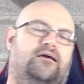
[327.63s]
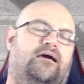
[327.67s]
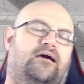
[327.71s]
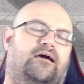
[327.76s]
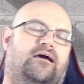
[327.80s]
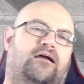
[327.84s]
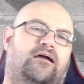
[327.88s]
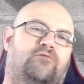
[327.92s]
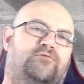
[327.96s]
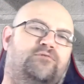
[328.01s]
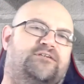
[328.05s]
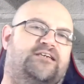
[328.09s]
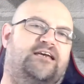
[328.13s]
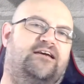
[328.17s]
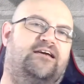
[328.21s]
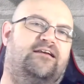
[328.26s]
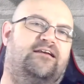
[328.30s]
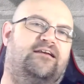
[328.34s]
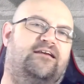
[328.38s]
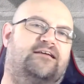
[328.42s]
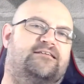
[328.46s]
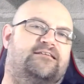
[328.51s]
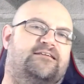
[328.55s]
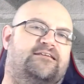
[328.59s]
And I will see you
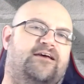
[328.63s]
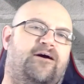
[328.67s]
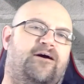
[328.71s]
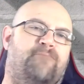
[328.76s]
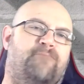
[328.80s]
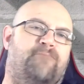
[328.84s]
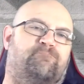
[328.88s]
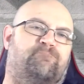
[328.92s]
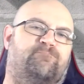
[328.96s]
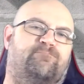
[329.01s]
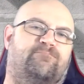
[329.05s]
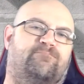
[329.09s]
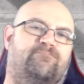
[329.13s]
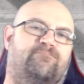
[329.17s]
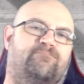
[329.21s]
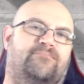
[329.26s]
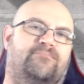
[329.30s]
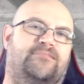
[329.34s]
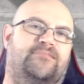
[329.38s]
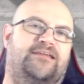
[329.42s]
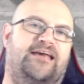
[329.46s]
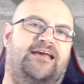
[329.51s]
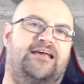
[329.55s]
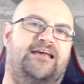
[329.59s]
next time.
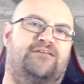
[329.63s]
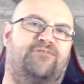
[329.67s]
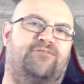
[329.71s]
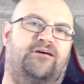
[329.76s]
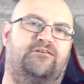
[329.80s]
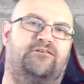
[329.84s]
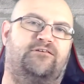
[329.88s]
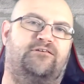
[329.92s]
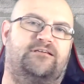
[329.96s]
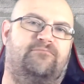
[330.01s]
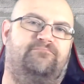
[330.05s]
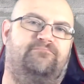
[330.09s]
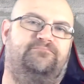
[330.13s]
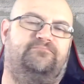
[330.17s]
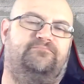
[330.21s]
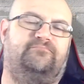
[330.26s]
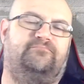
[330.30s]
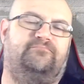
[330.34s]
Cheers, folks.